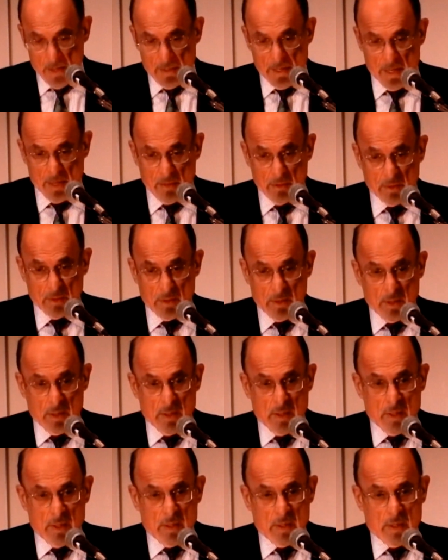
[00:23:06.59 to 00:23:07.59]
Now,
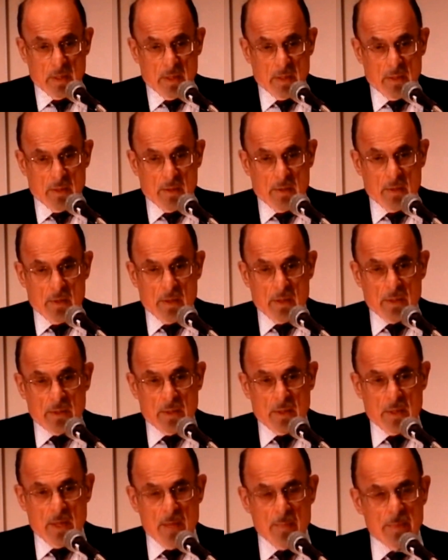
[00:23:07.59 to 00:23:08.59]

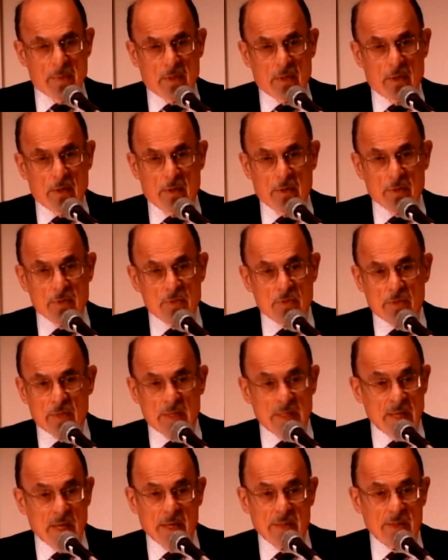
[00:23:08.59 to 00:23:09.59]
Epicurus
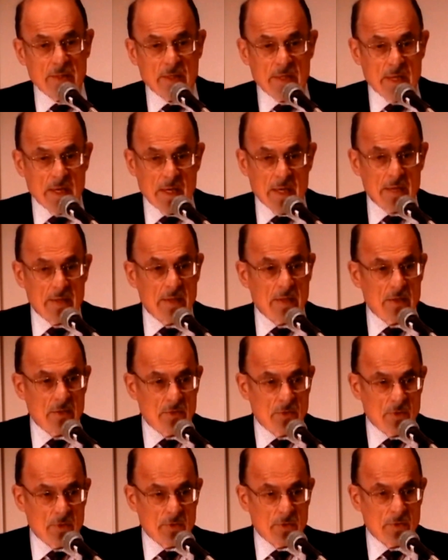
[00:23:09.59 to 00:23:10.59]
did not deny the
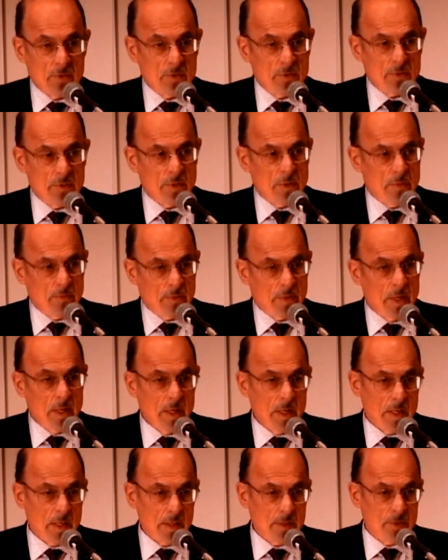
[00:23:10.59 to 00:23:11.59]
existence of
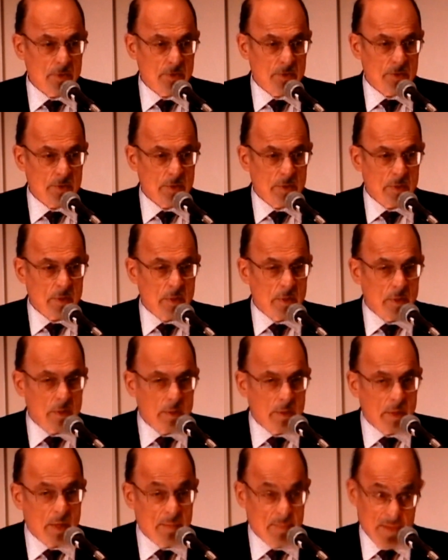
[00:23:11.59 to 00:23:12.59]
gods.
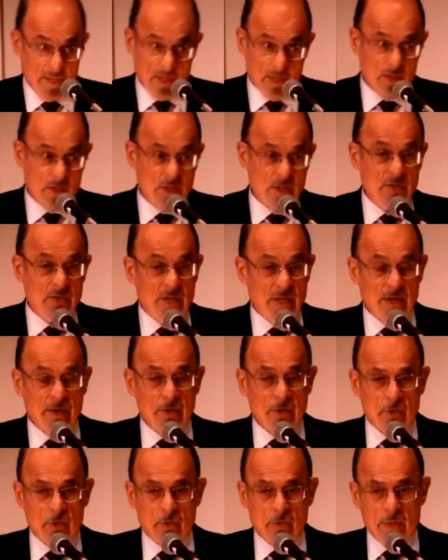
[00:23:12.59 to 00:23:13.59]
I mean, he didn't
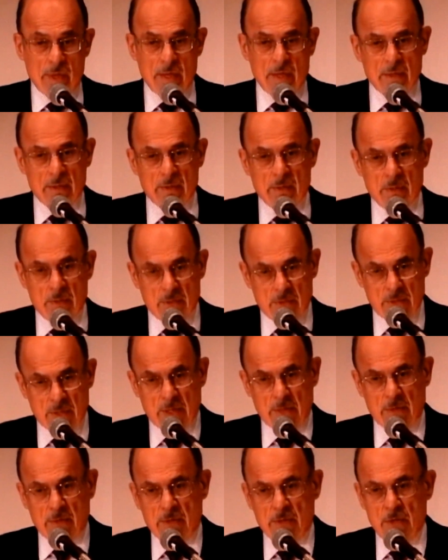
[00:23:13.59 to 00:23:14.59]
dare do that.
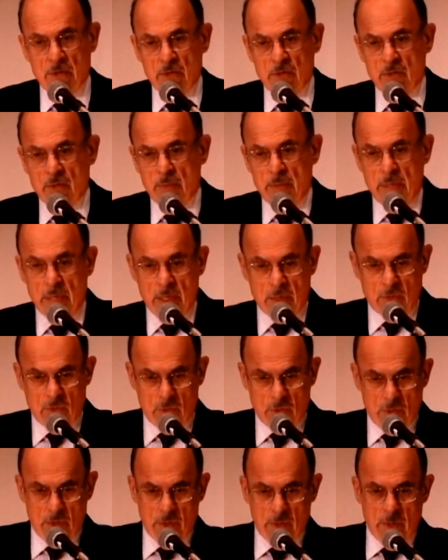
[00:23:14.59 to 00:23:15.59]
Socrates had been
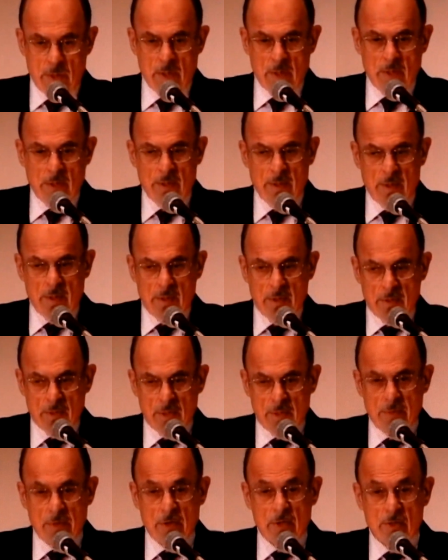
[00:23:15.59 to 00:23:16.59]
executed only a
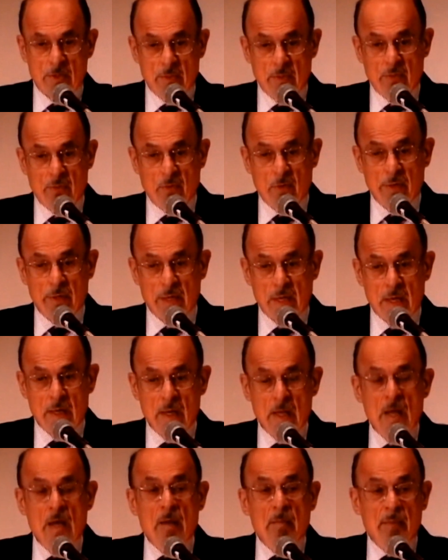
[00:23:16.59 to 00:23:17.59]
generation before that.
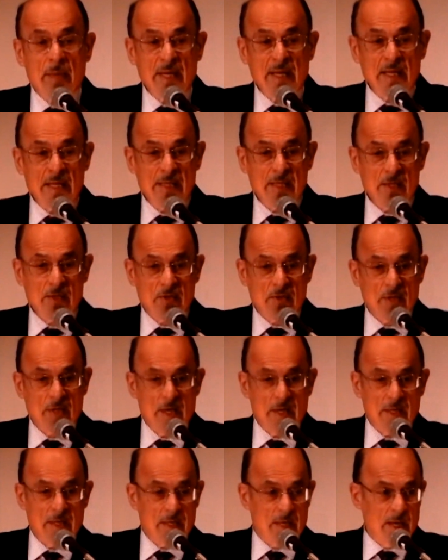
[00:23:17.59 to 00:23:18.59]
But he did
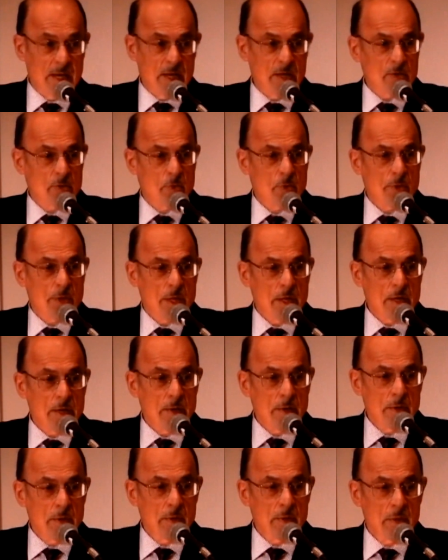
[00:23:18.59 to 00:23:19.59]
say the gods were
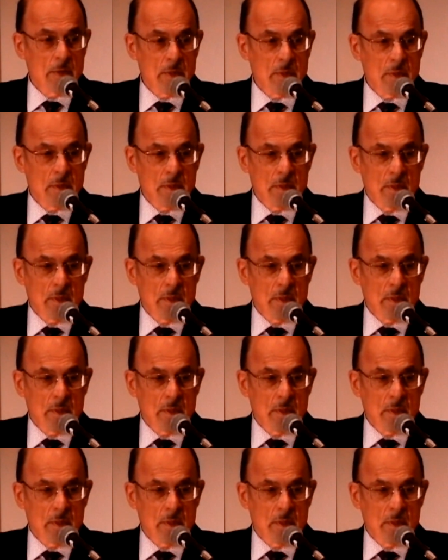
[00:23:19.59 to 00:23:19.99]
there.